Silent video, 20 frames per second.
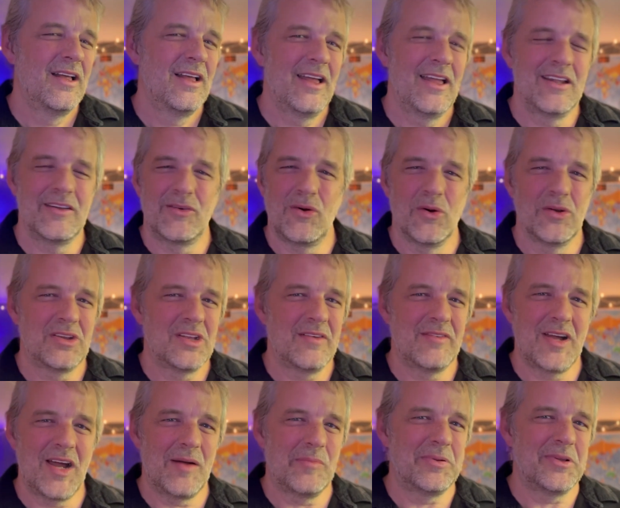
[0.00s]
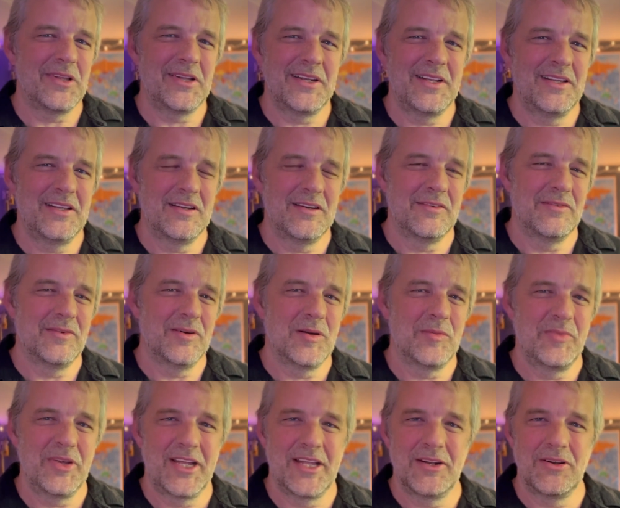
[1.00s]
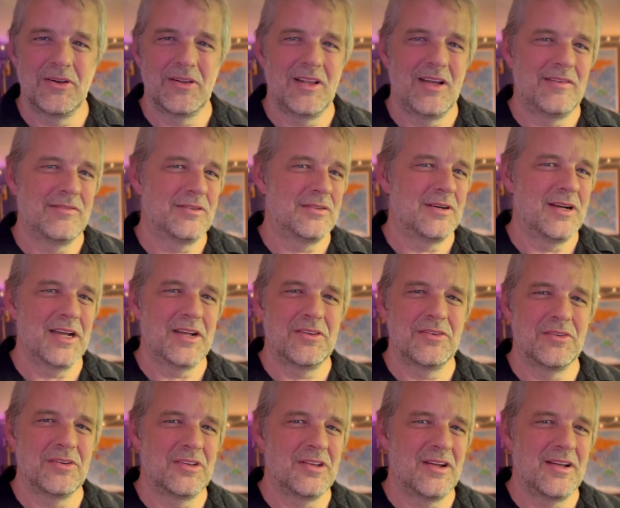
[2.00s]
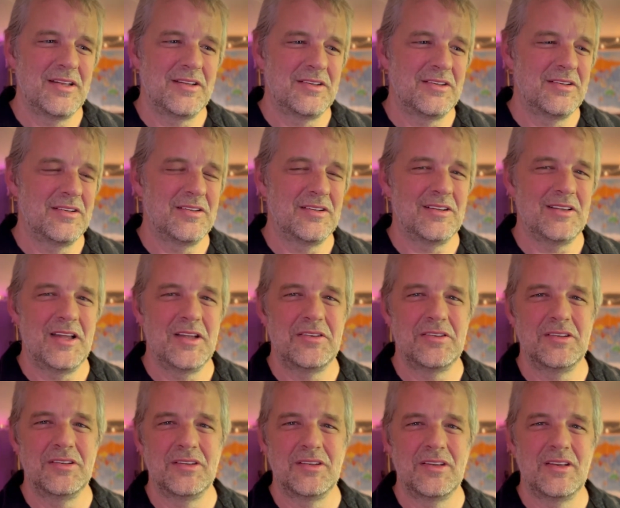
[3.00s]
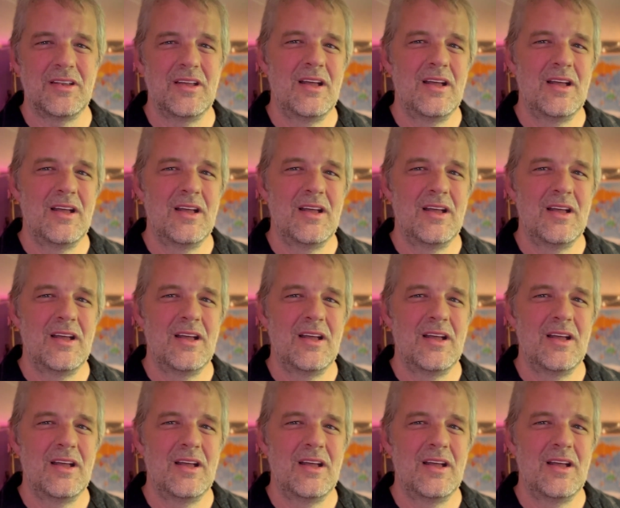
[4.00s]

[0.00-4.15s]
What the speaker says: And of course, I've got plenty of beginner level exercises and lessons